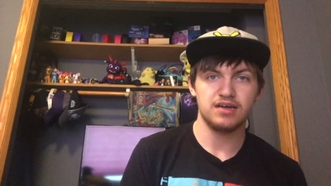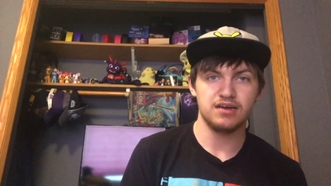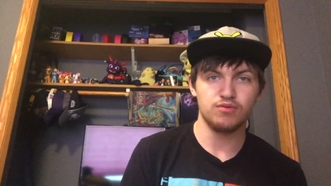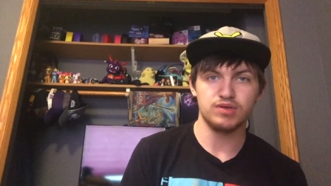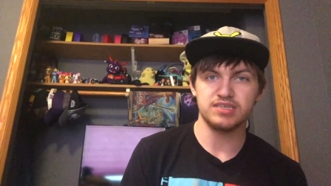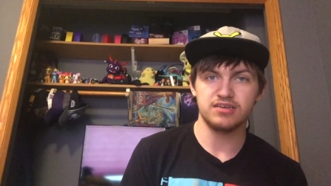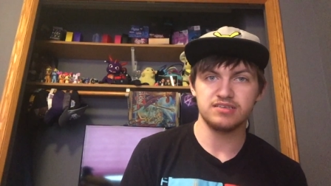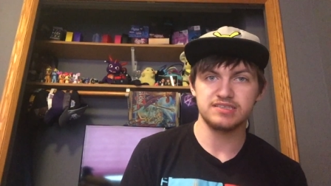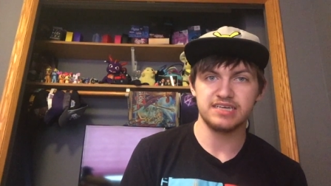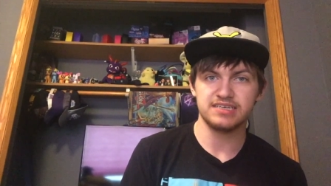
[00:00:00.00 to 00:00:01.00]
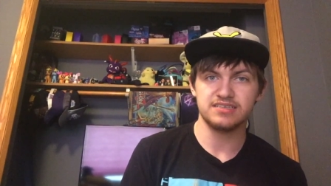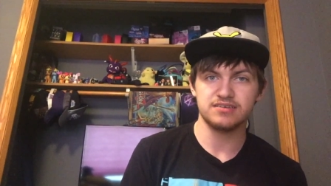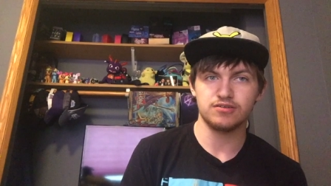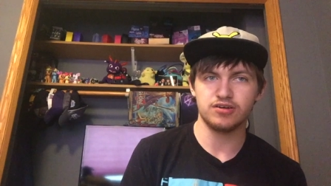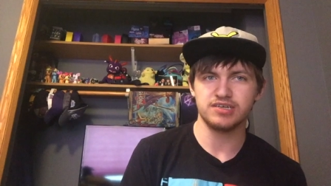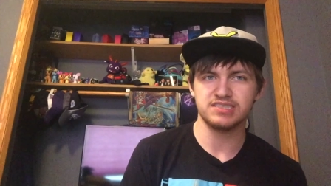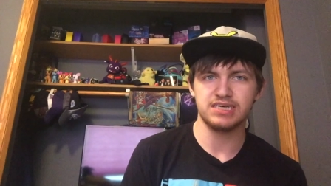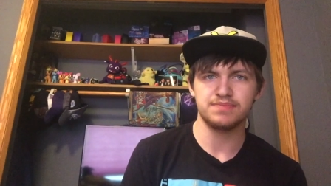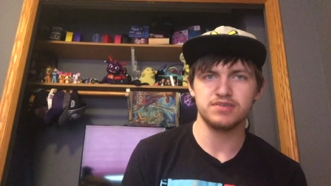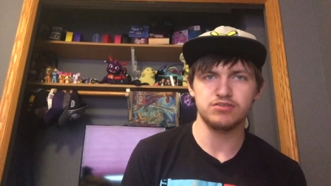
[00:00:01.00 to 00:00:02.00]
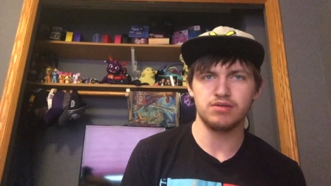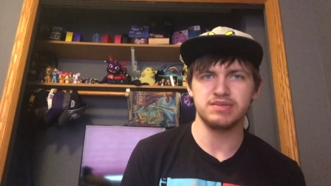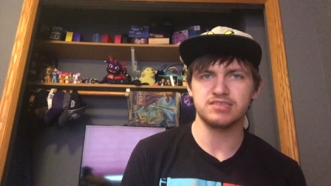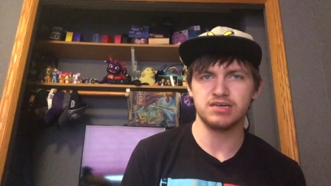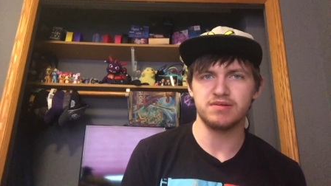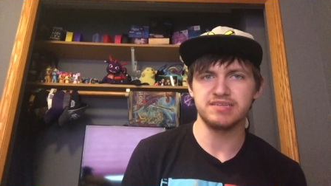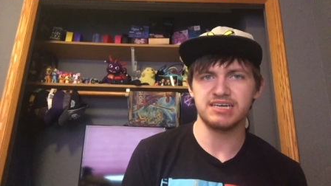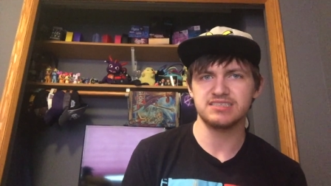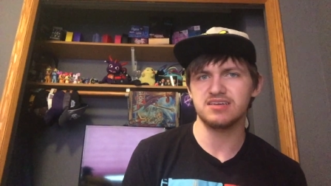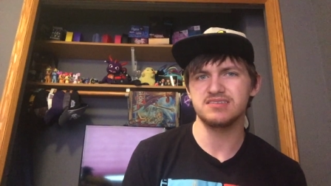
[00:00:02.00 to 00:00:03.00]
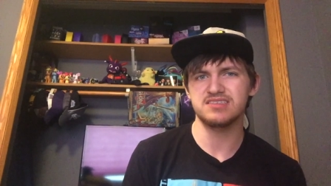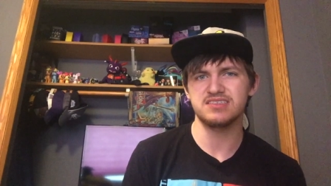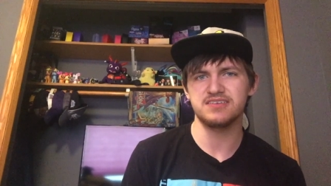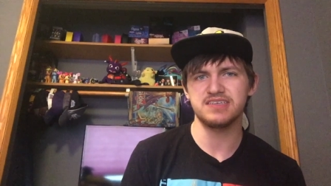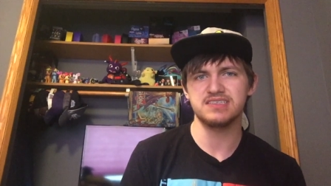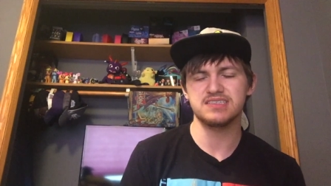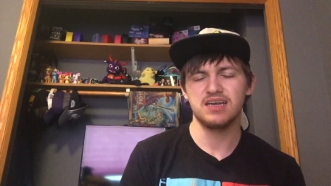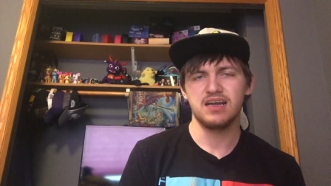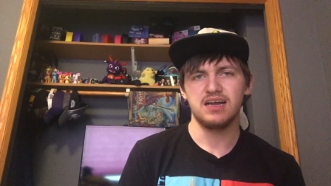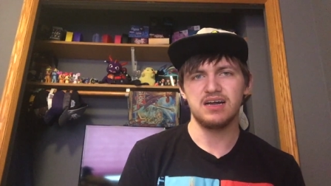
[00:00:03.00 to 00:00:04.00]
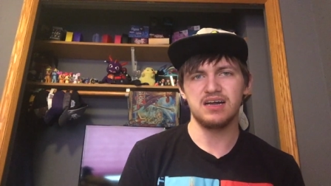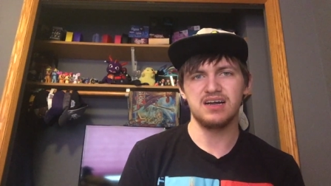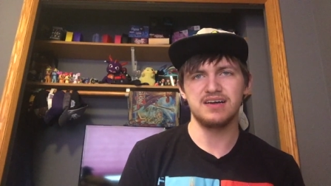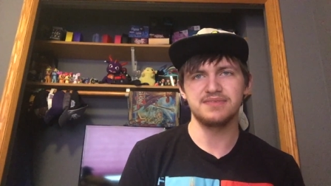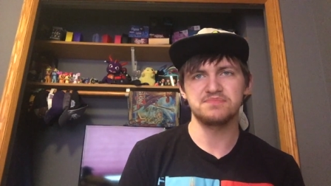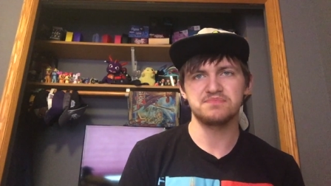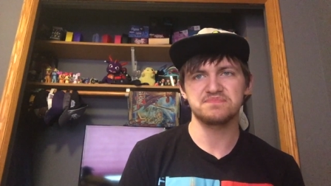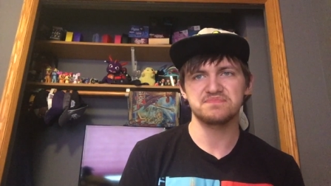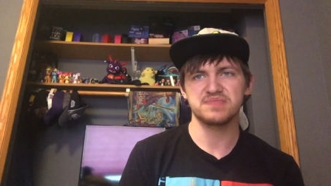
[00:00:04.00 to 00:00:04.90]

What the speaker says: what deck or archetype you want me to talk about next on this series. I'd